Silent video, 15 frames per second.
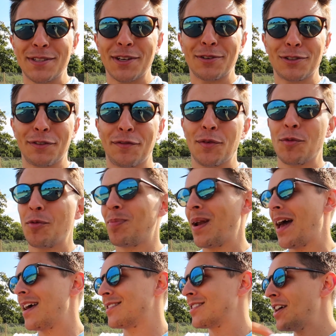sold to football
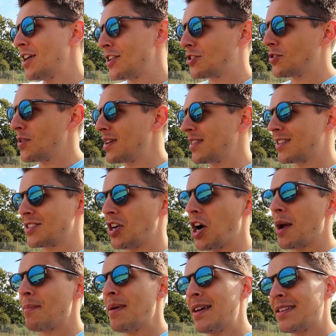players during the
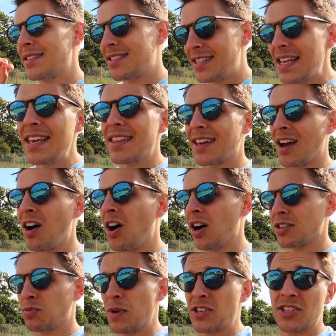time, see the
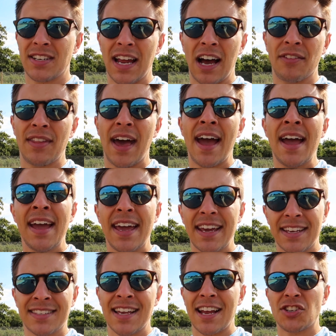cars which are down there,
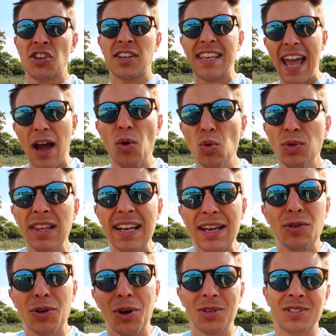etc. Get all the
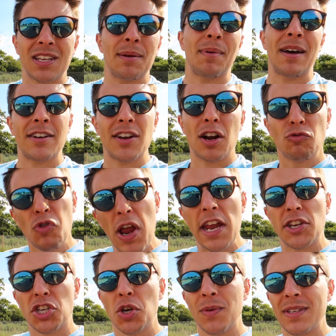little gossip, and
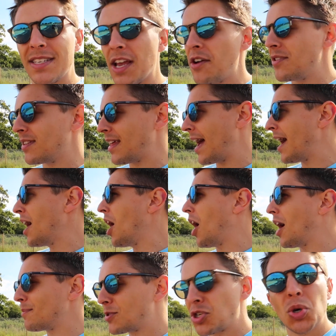Rich, who is the owner there,
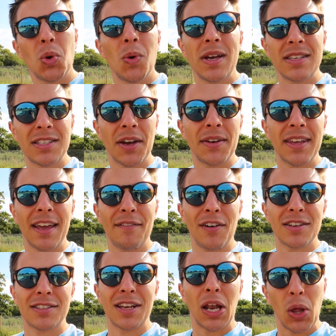I'm sure is going to give
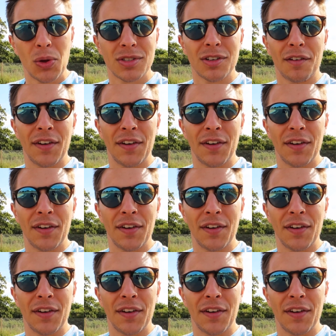us lots of